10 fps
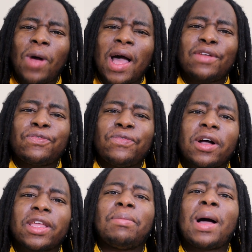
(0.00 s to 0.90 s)
why the
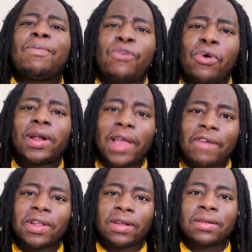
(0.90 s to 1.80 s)
fuck am I
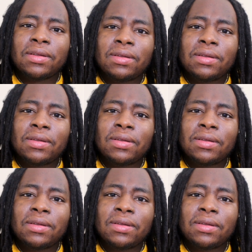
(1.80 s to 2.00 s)
4'11"?